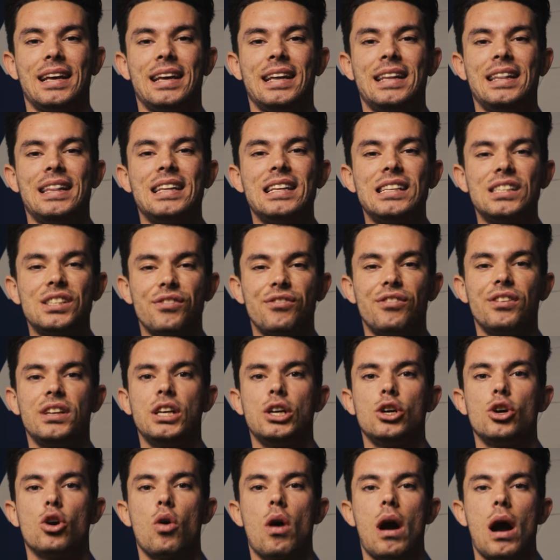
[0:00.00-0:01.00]
in this
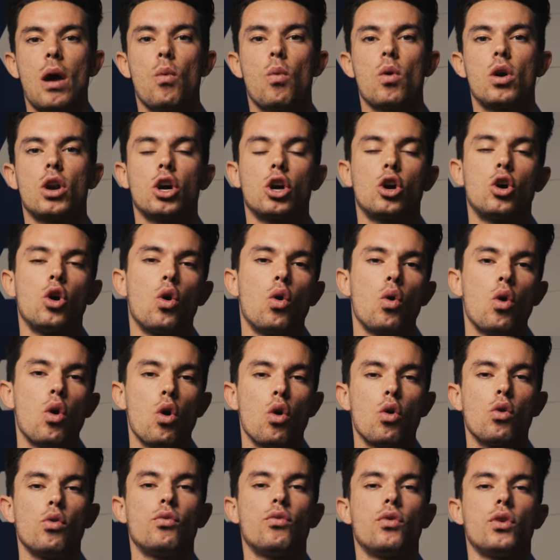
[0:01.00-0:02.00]
video, I want to go
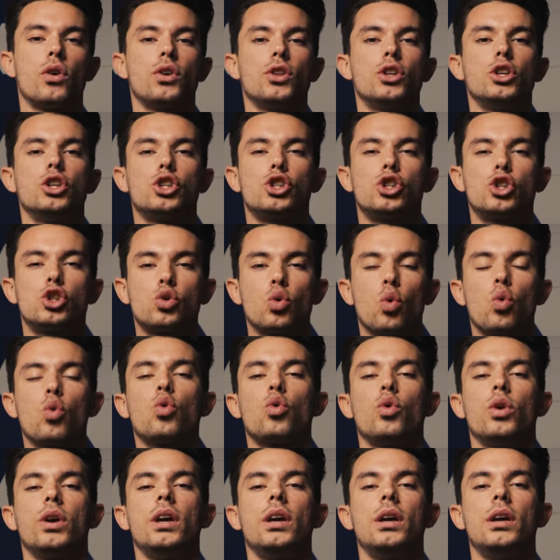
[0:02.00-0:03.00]
over the
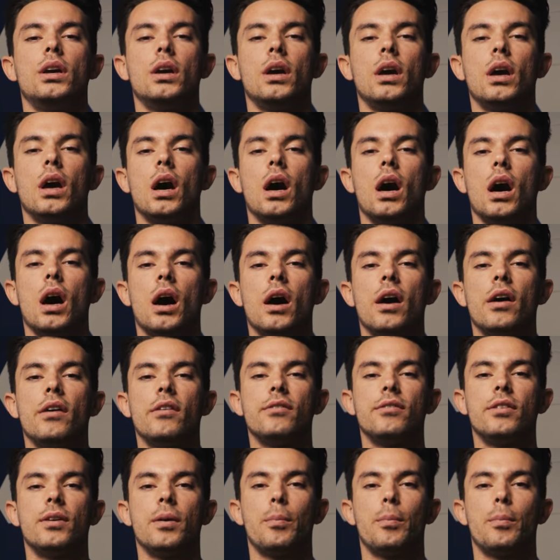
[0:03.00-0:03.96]
story of